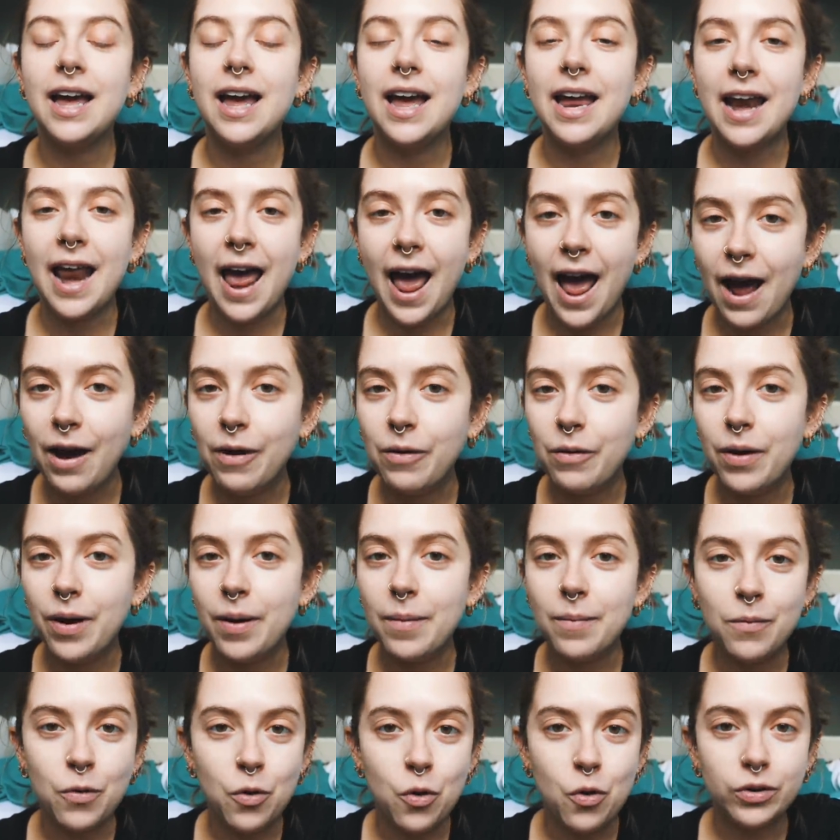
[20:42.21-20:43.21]
an
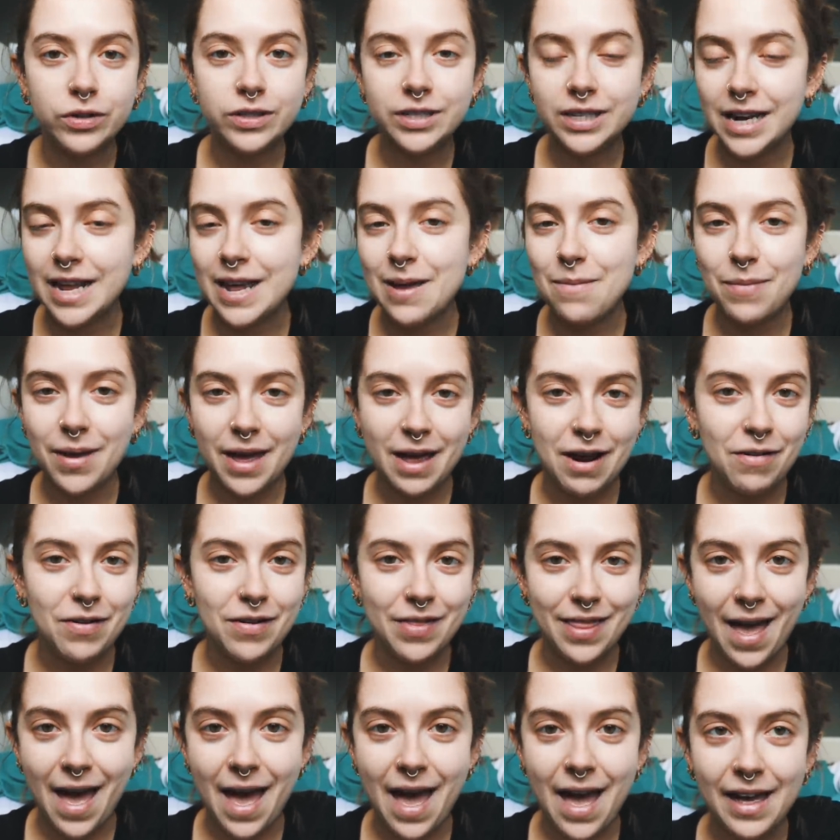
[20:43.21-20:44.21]
hour more sleep here
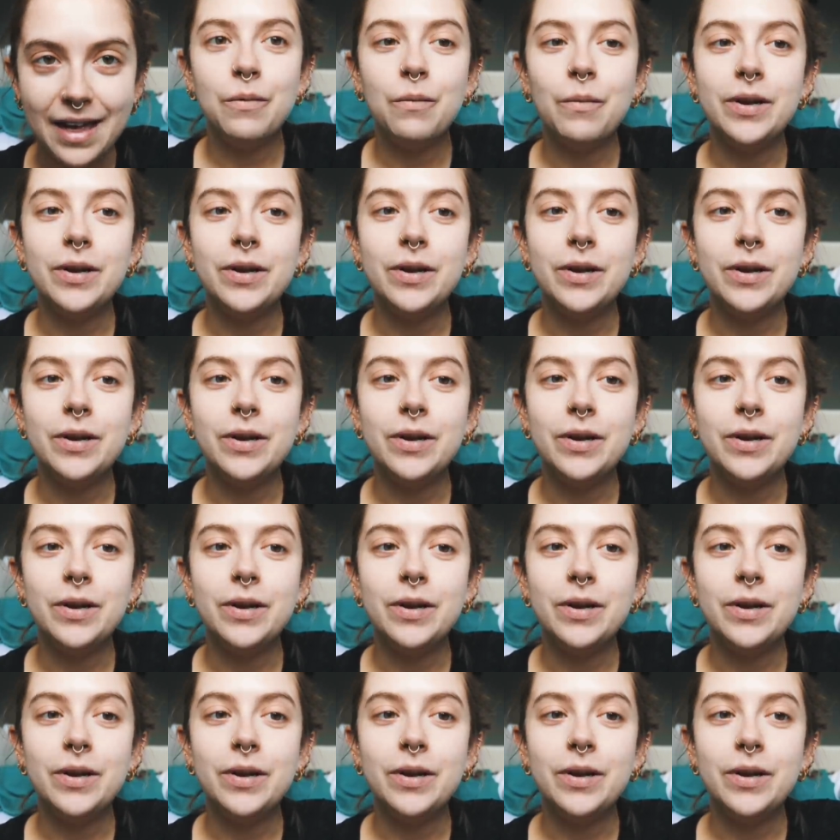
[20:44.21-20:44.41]
and there,